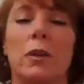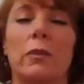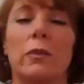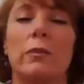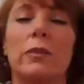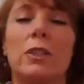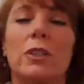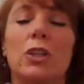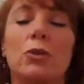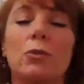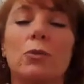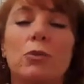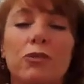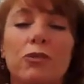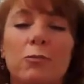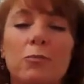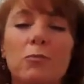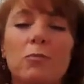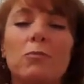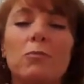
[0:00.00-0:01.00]
to
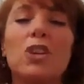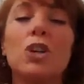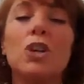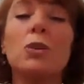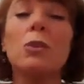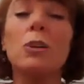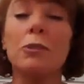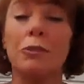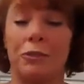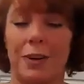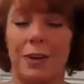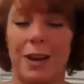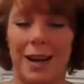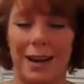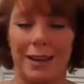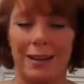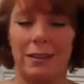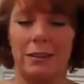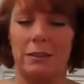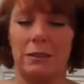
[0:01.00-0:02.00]
unify
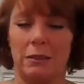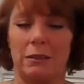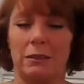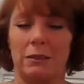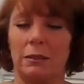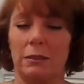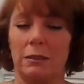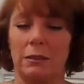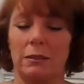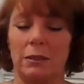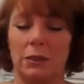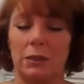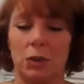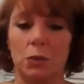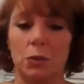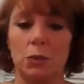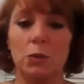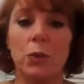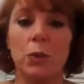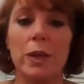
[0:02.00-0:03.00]

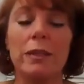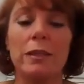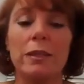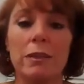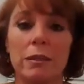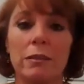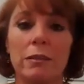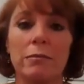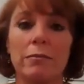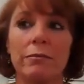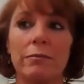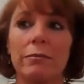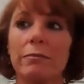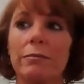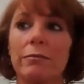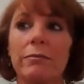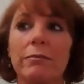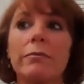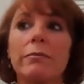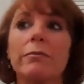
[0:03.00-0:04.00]
with
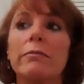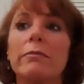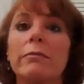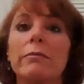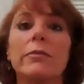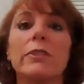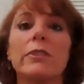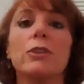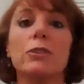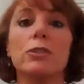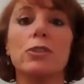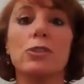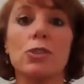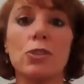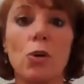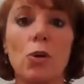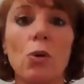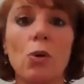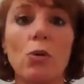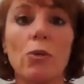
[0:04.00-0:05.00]
your
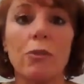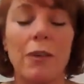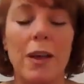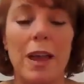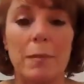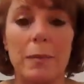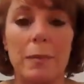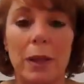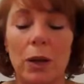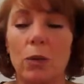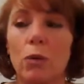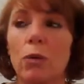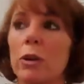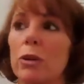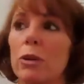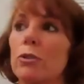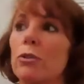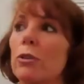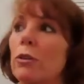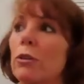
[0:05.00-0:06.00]
soul family, or
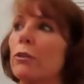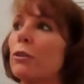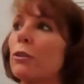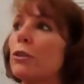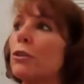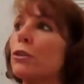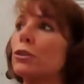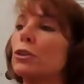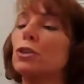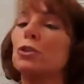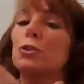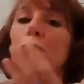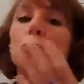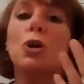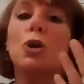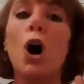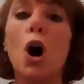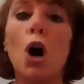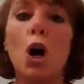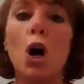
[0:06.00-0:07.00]
your true
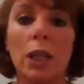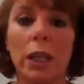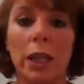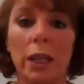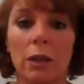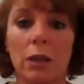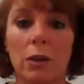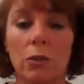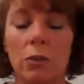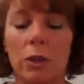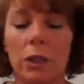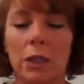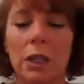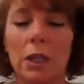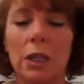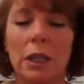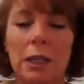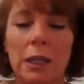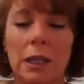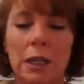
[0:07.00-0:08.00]
calling, or
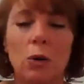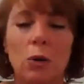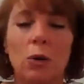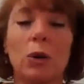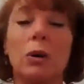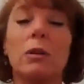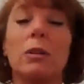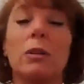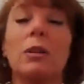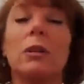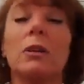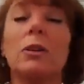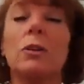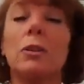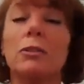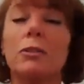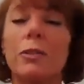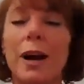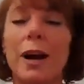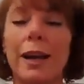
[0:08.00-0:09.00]

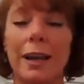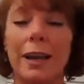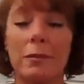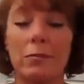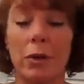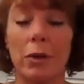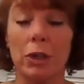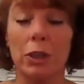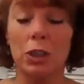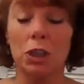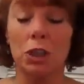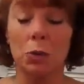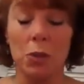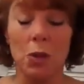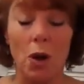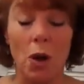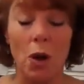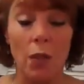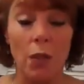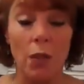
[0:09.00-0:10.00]
unify and merge
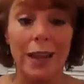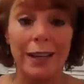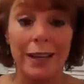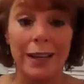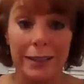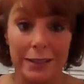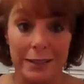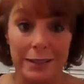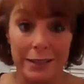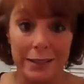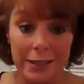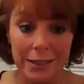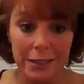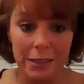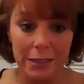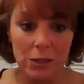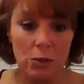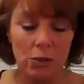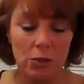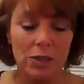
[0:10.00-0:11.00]
with all that is.
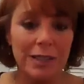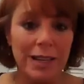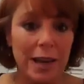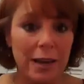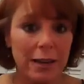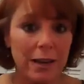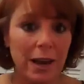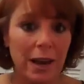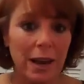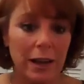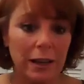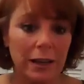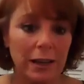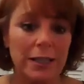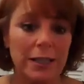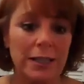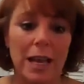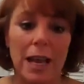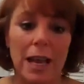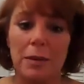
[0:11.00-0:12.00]
So Sedna
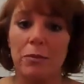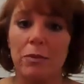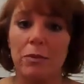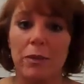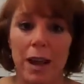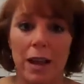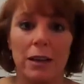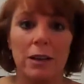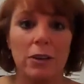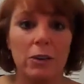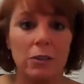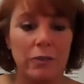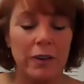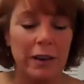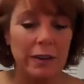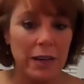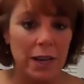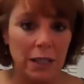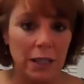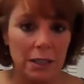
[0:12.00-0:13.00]
is a brand new,
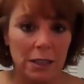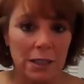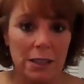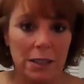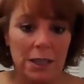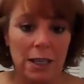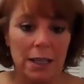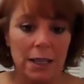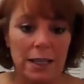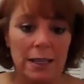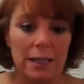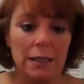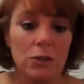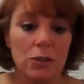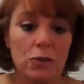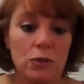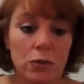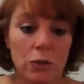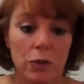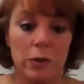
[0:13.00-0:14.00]
very unstudied
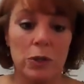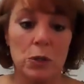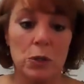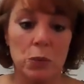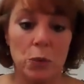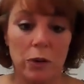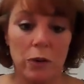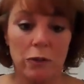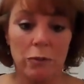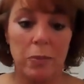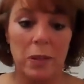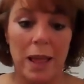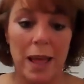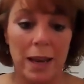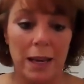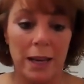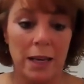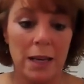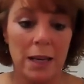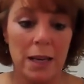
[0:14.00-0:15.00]
dwarf
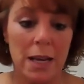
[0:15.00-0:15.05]
planet.